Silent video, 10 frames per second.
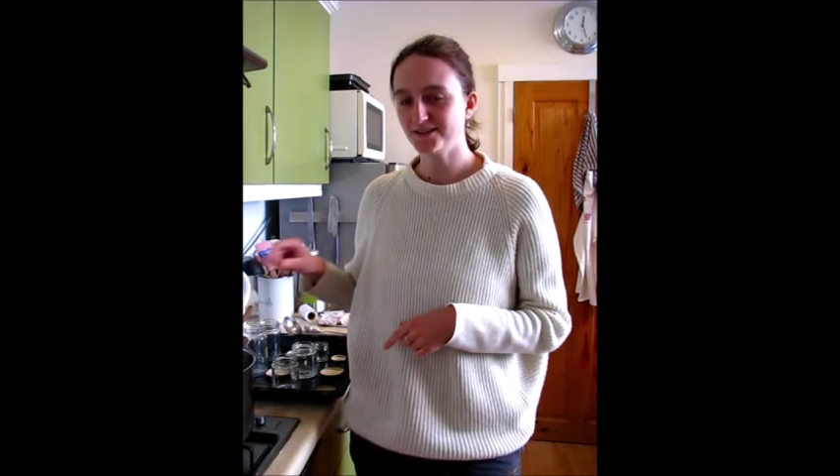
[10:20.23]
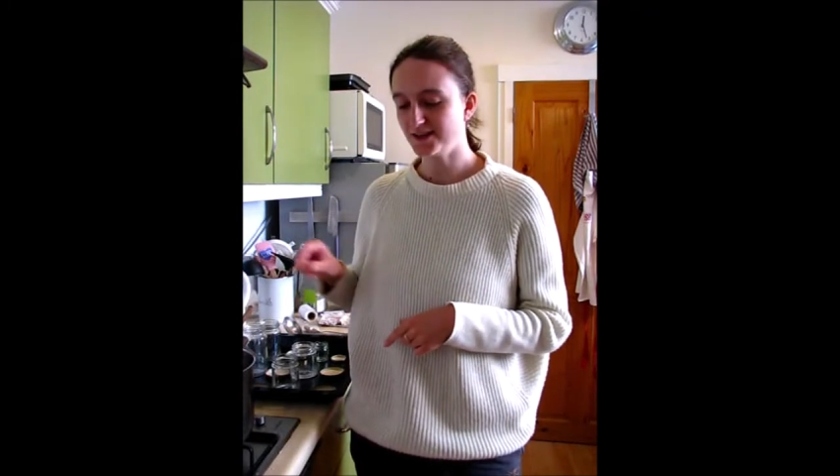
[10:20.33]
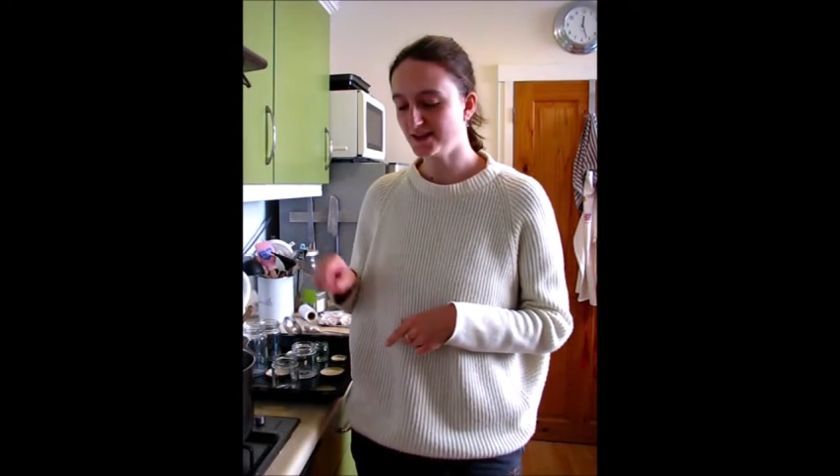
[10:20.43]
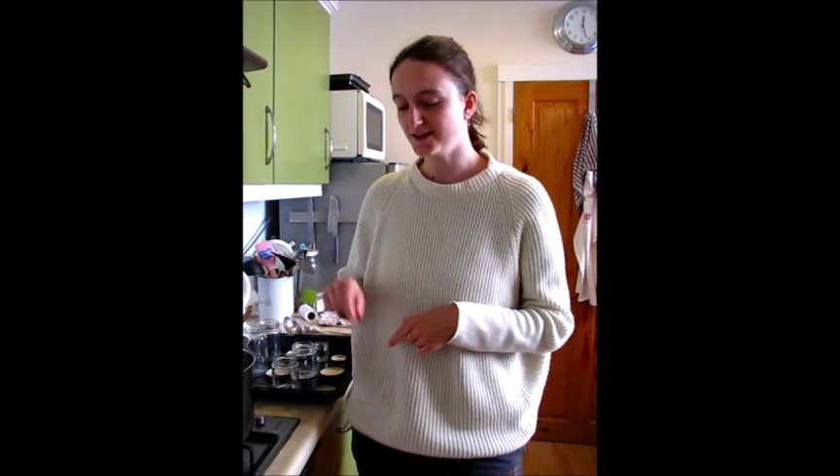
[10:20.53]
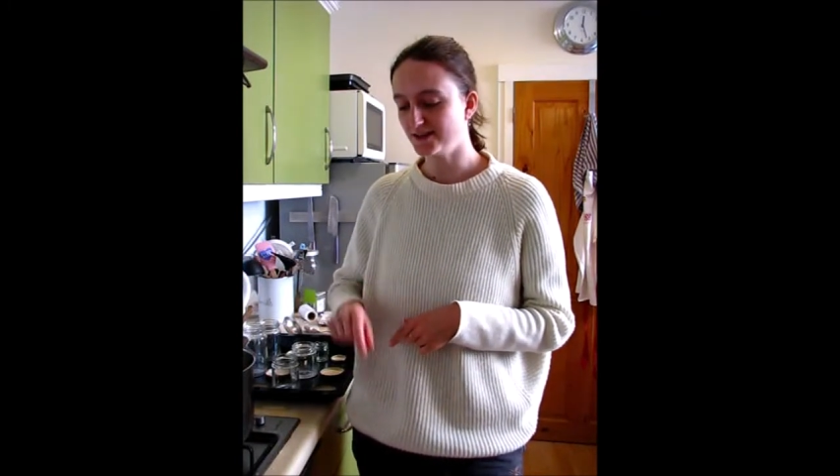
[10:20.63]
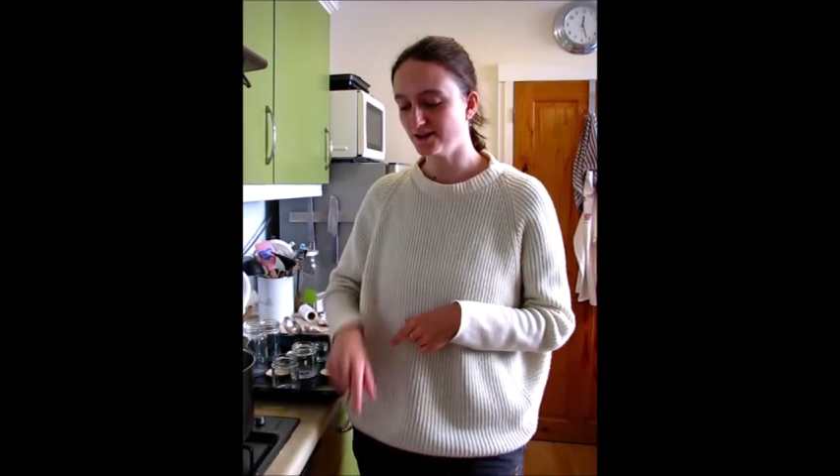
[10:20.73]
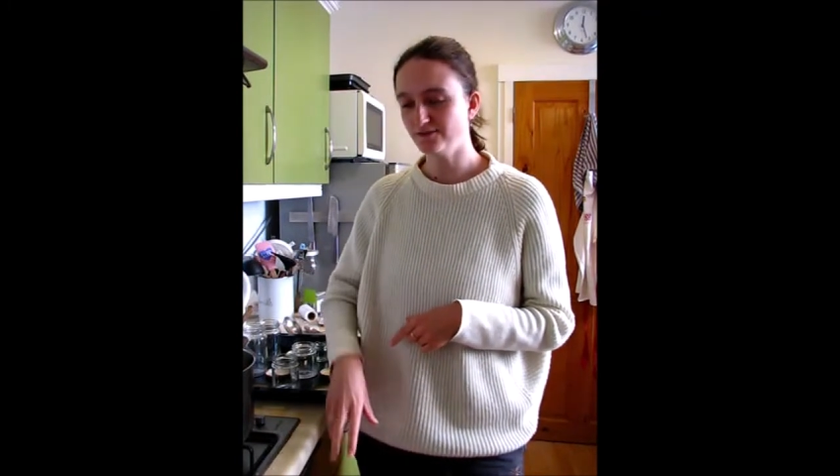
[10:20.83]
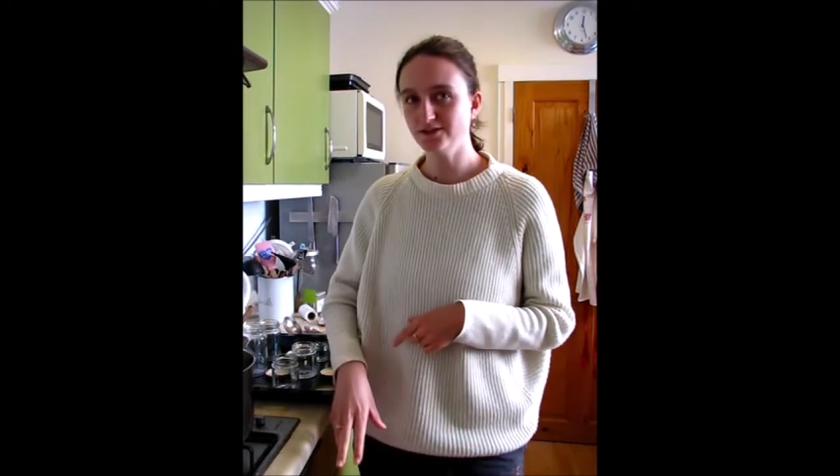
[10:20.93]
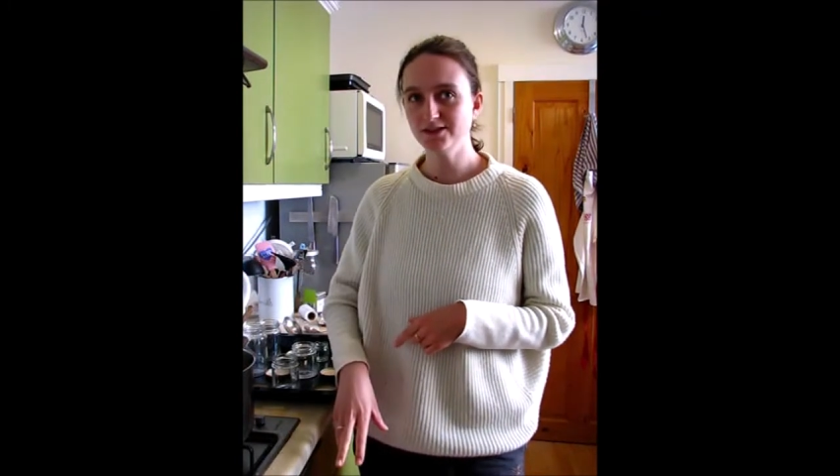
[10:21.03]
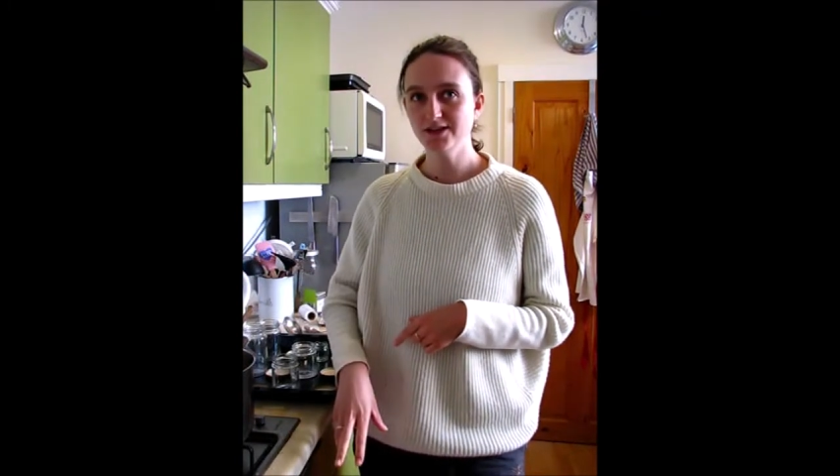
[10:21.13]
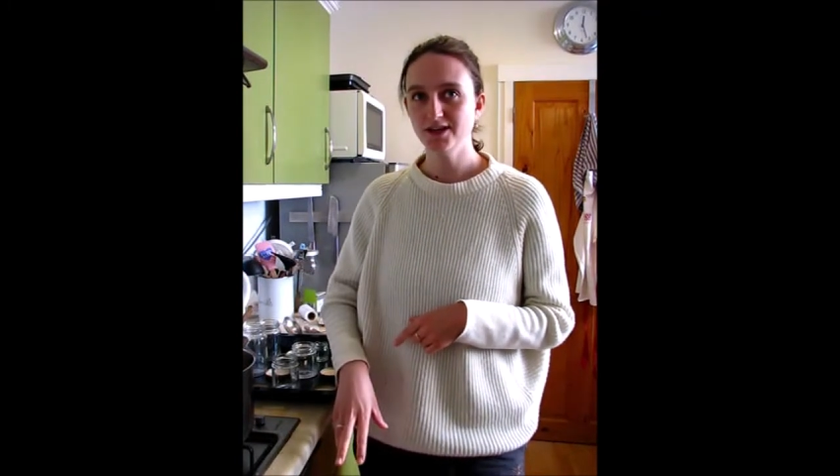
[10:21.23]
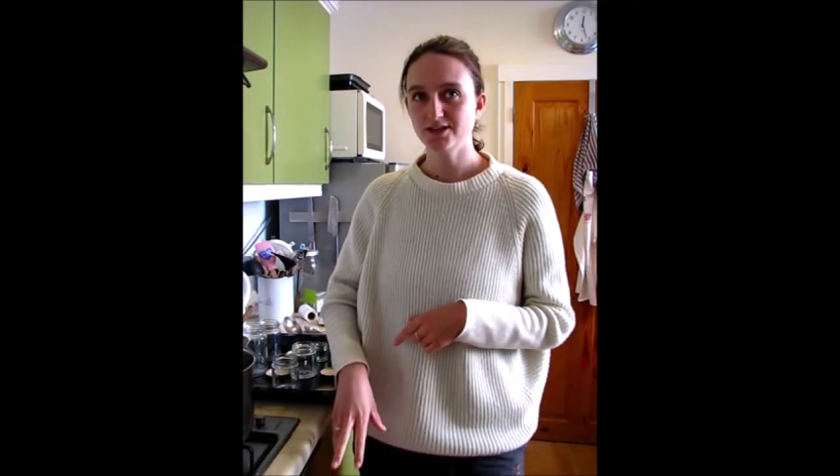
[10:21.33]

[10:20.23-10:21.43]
the oven